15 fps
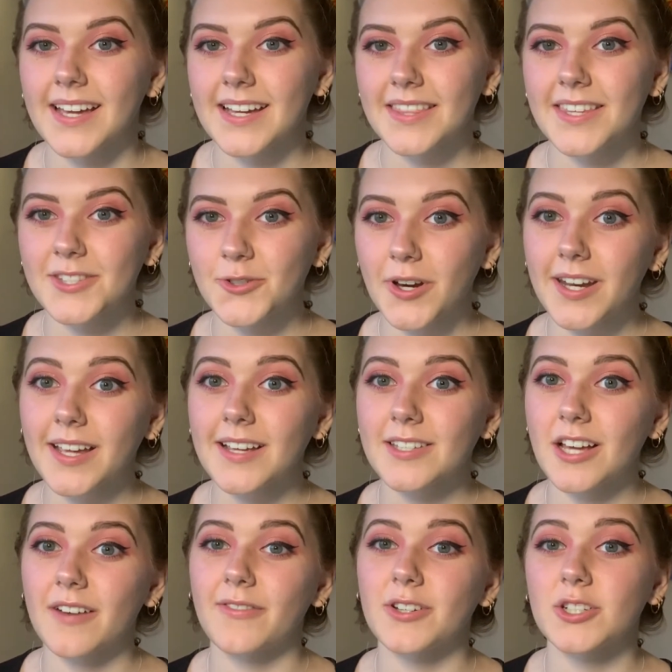This training is
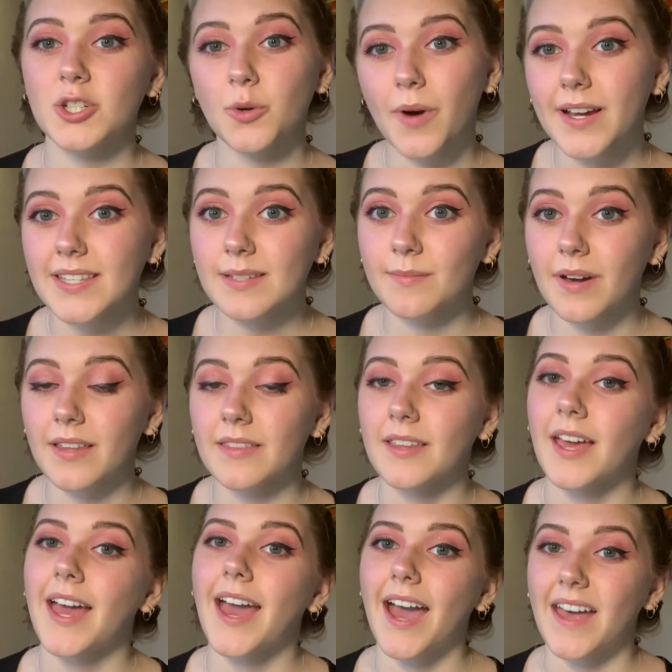offered twice a month
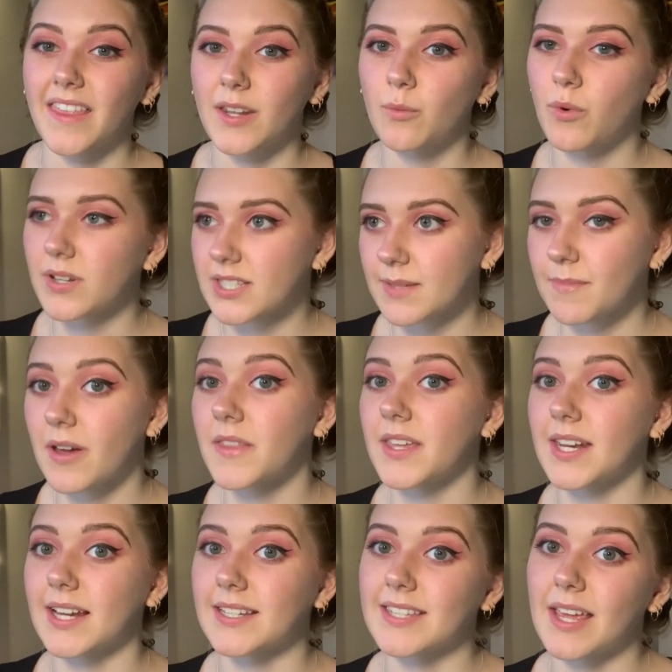and then once a month in
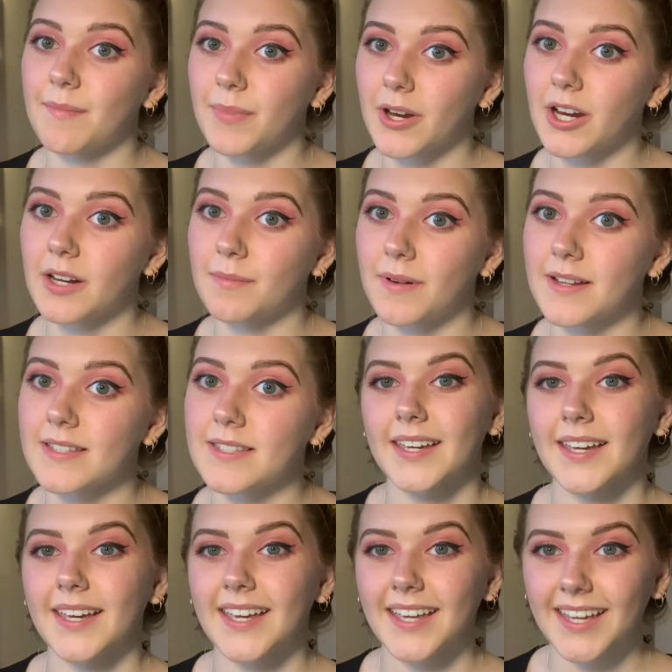exam period months.
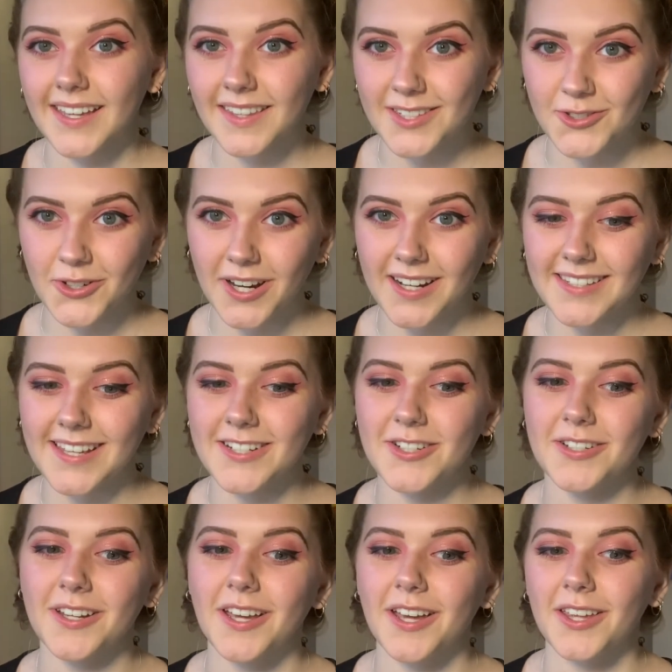In this training
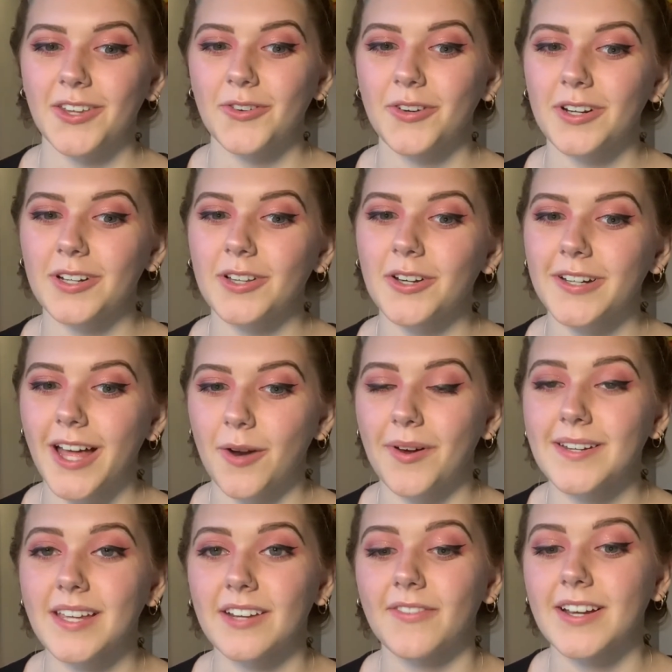session, you're going to learn how to
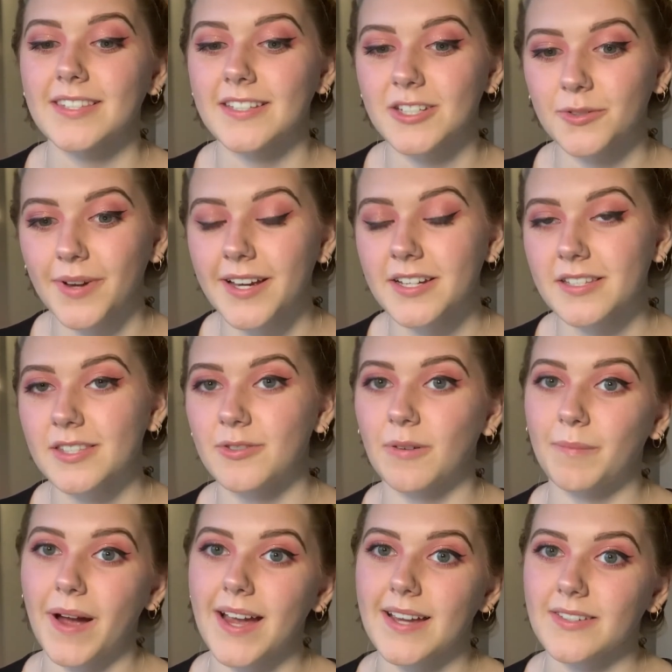identify situations where
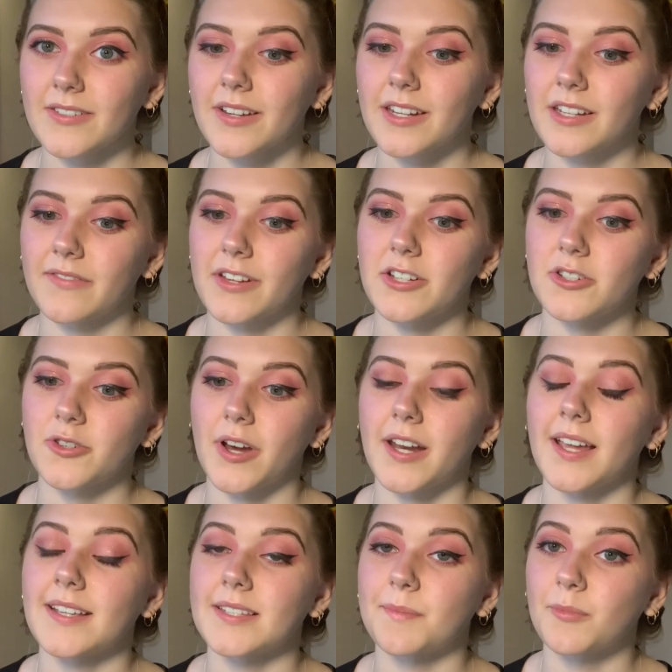bystander intervention training
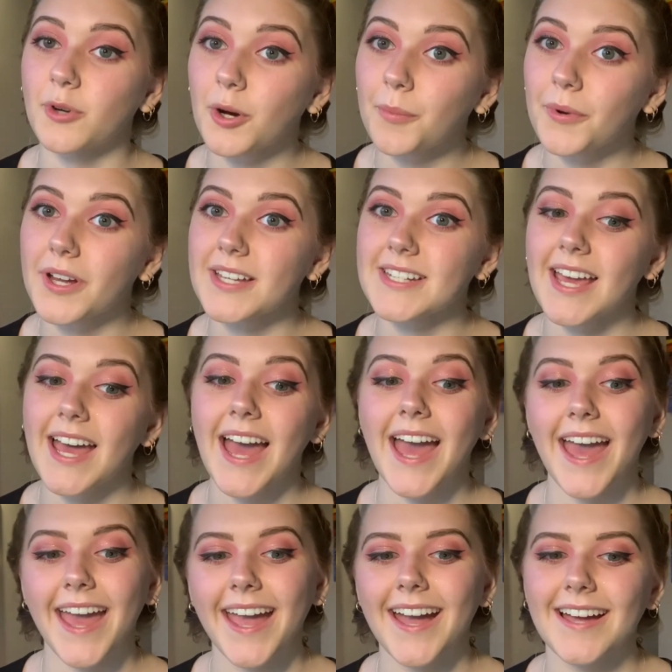is appropriate
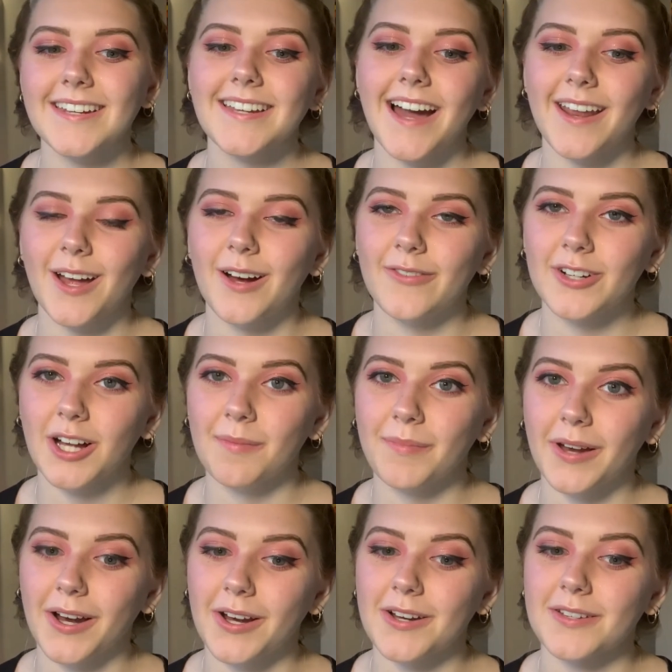and how to overcome
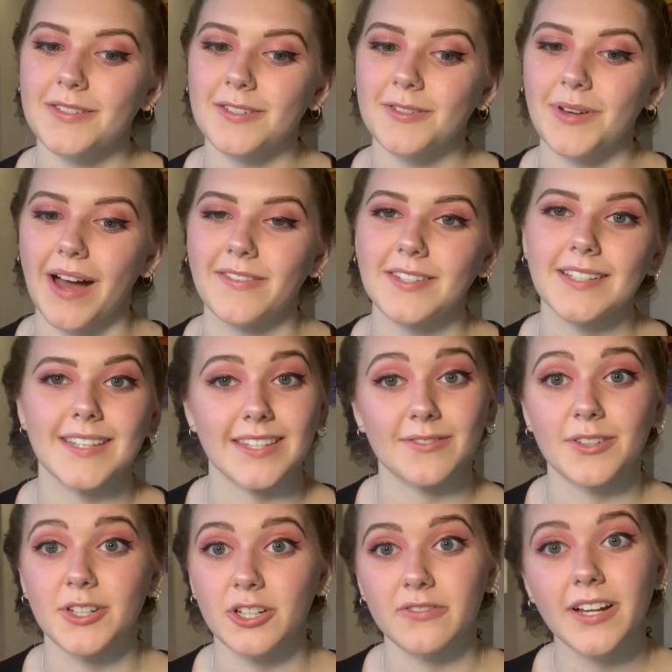barriers to have successful
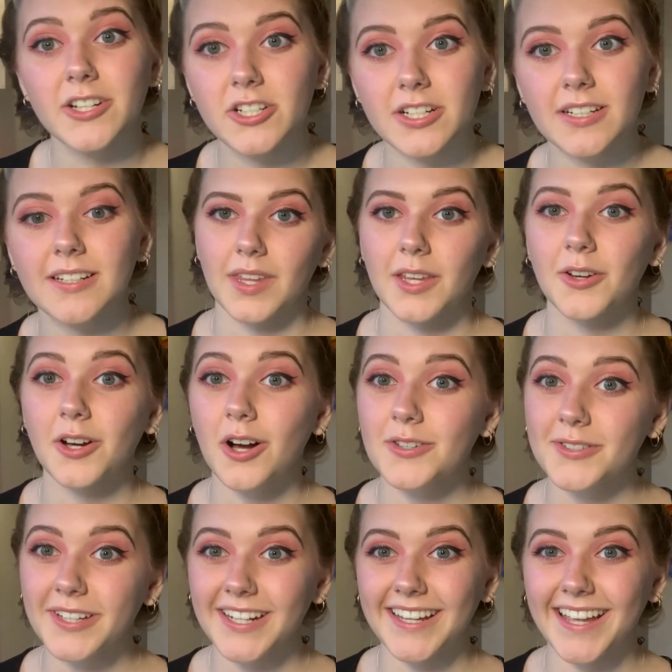intervention. You're
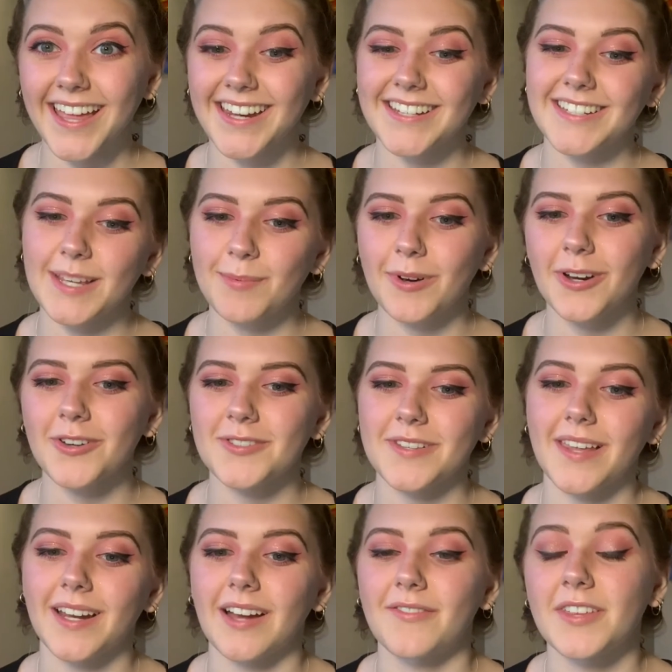also going to gain a deeper
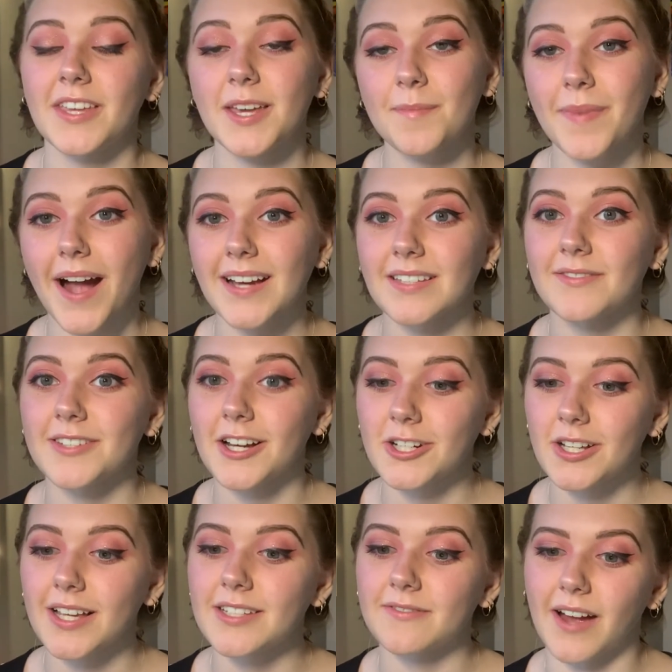understanding of the impacts of
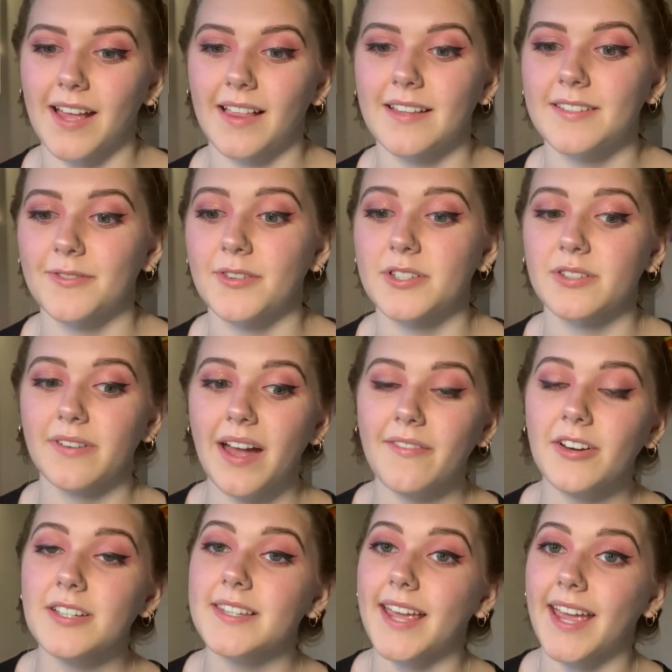sexualized violence for
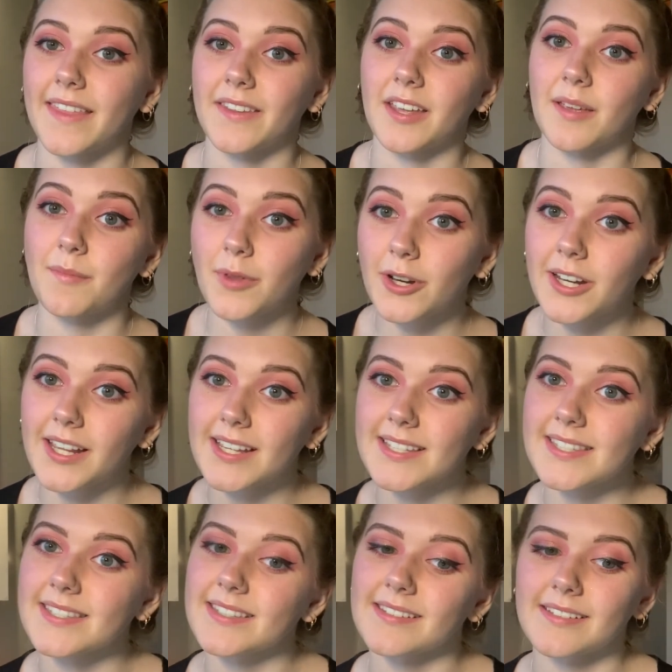survivors and communities,
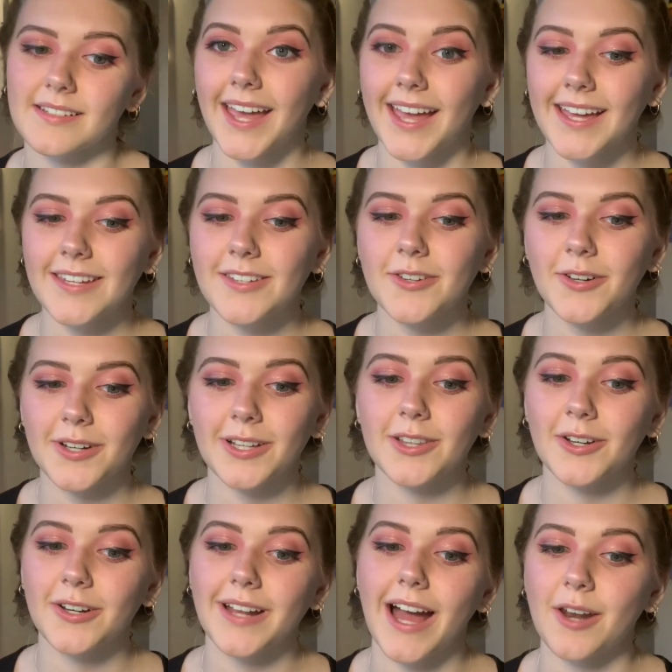and you're going to
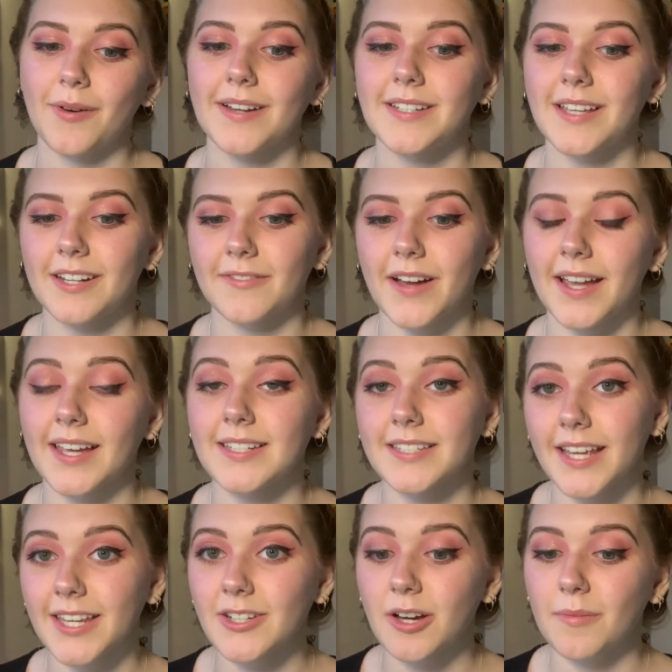learn how to identify a
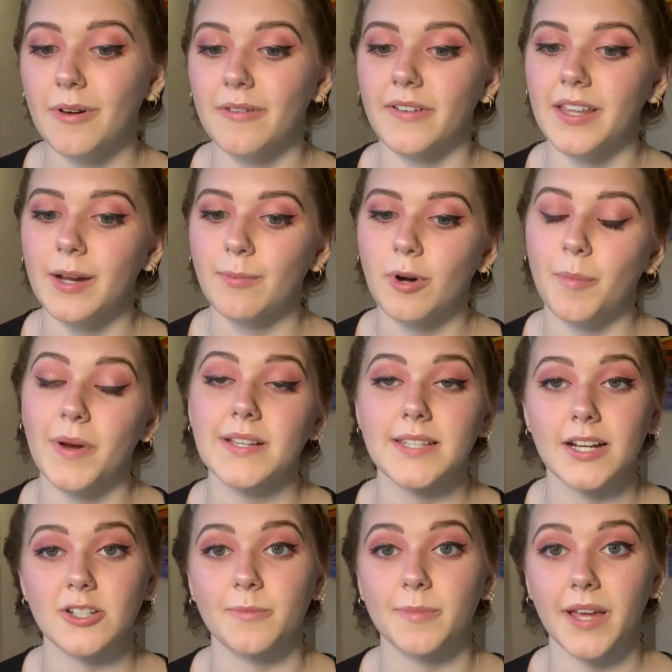continuum of inappropriate
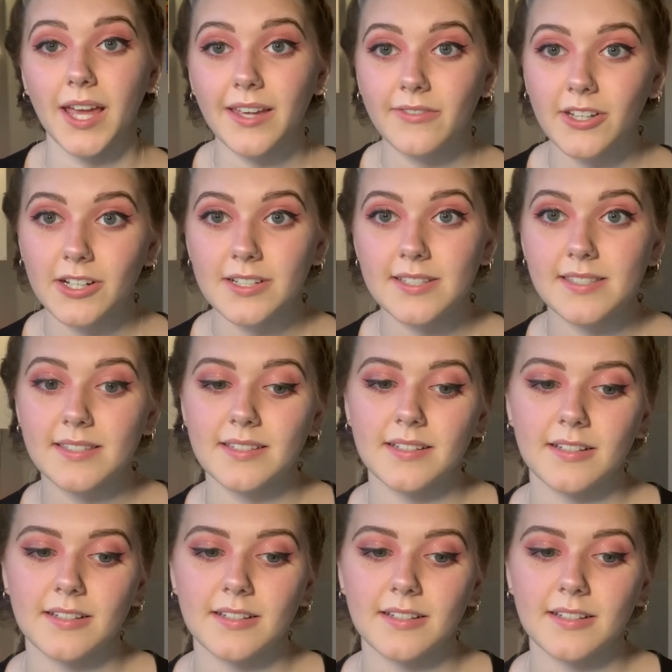sexual behaviors.